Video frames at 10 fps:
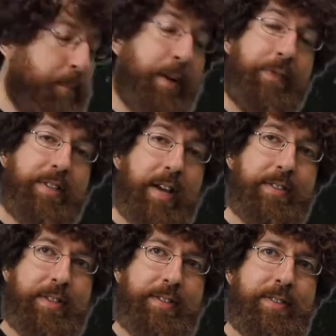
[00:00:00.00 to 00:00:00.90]
But if it
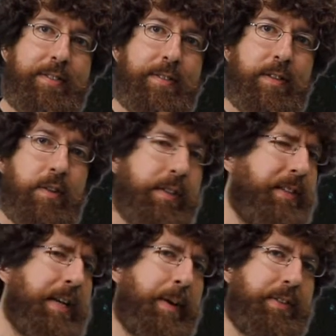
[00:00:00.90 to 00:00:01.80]
doesn't, let's
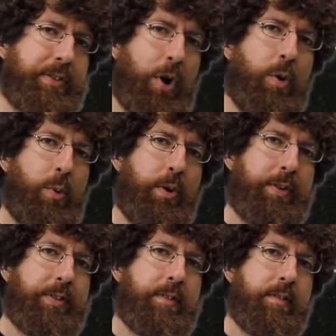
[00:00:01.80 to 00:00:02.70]
think about Star
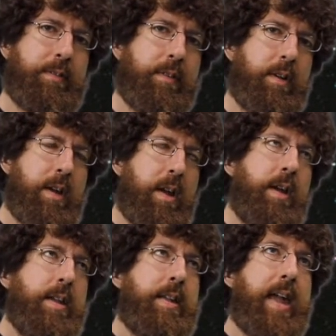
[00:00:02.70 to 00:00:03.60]
Wars.
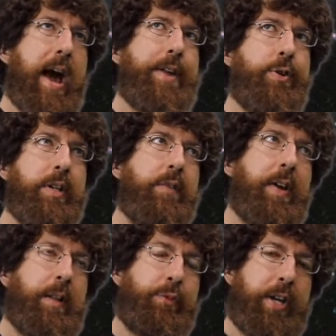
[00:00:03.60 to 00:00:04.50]
Yeah, you can
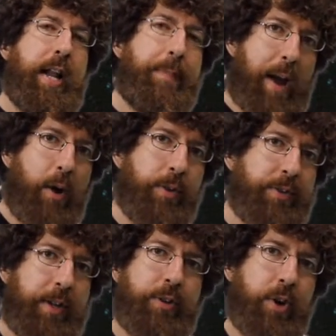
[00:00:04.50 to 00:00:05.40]
develop Jedi powers
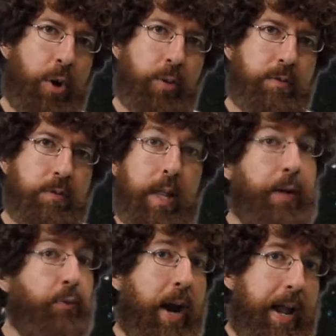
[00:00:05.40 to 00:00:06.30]
on your own,
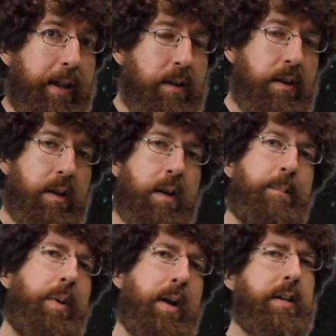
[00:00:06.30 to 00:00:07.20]
like Rey,
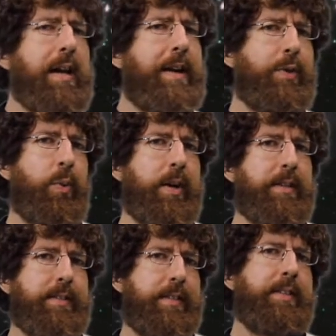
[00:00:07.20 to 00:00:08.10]
but not everyone
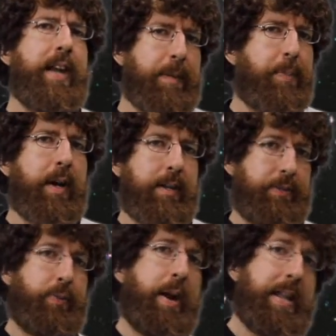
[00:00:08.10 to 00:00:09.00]
is as kick-butt
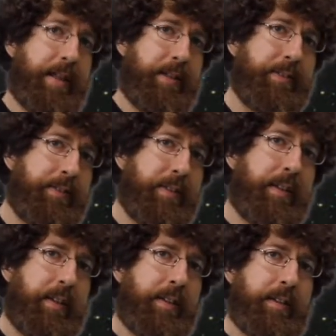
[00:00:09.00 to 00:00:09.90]
as Rey is.
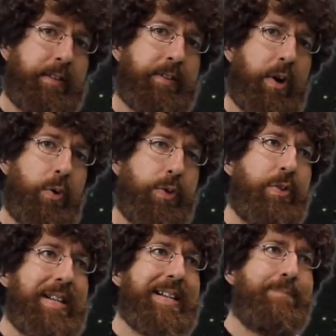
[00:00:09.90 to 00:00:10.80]
So you need a